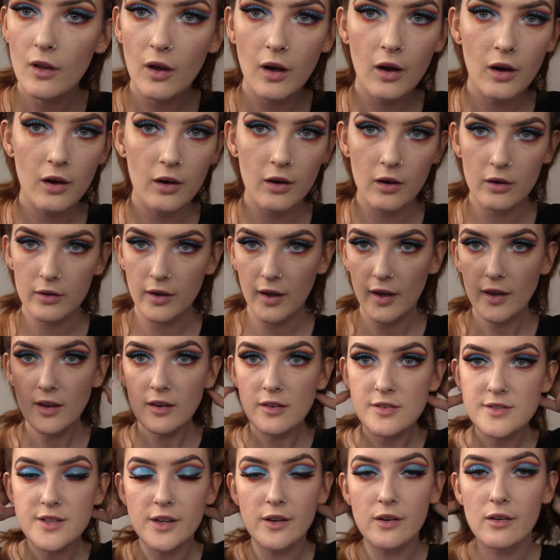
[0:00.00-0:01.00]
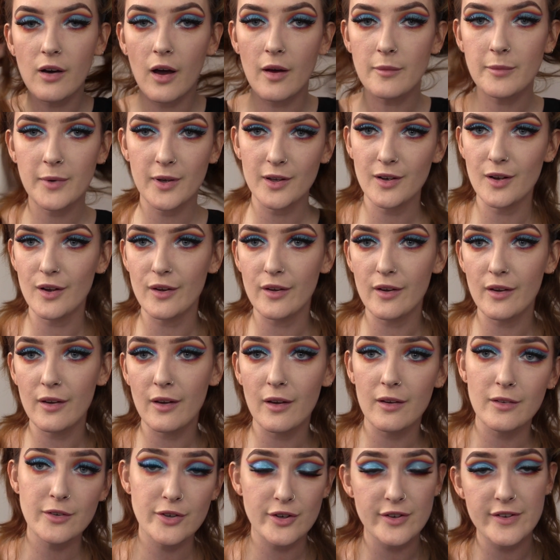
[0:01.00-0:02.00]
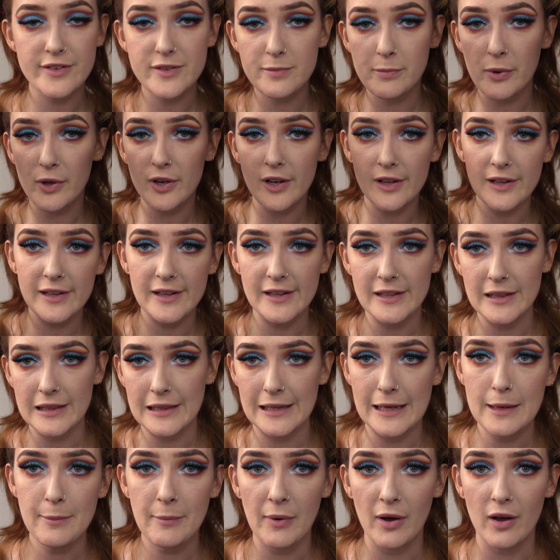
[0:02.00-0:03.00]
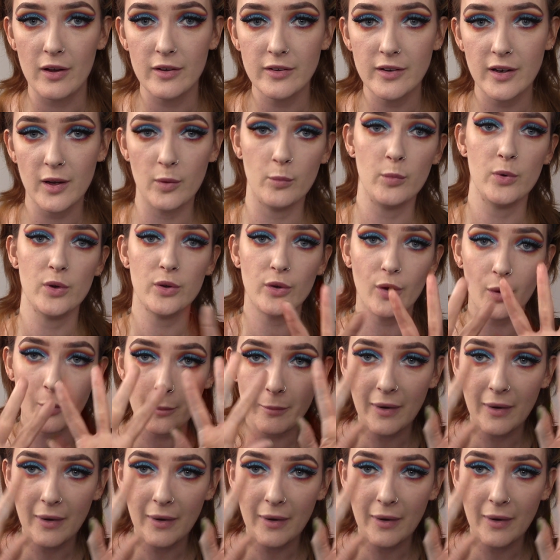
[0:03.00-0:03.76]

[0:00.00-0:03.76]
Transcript: Okay, so I'm gonna just put a little lip on and we'll come